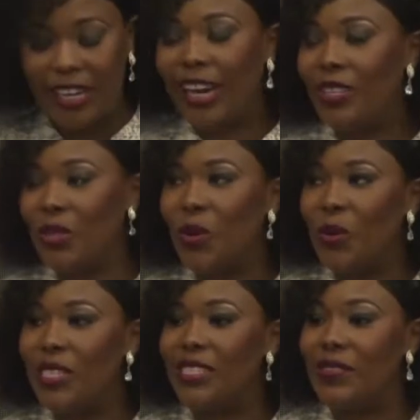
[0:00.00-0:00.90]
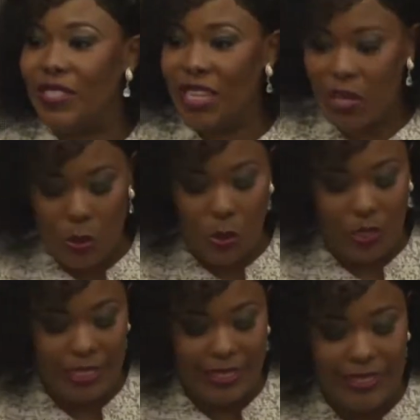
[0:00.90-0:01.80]
categories of
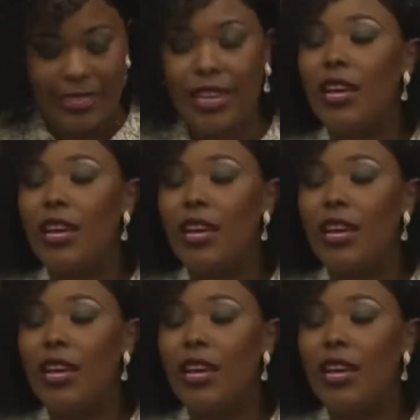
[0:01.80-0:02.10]
stakeholders: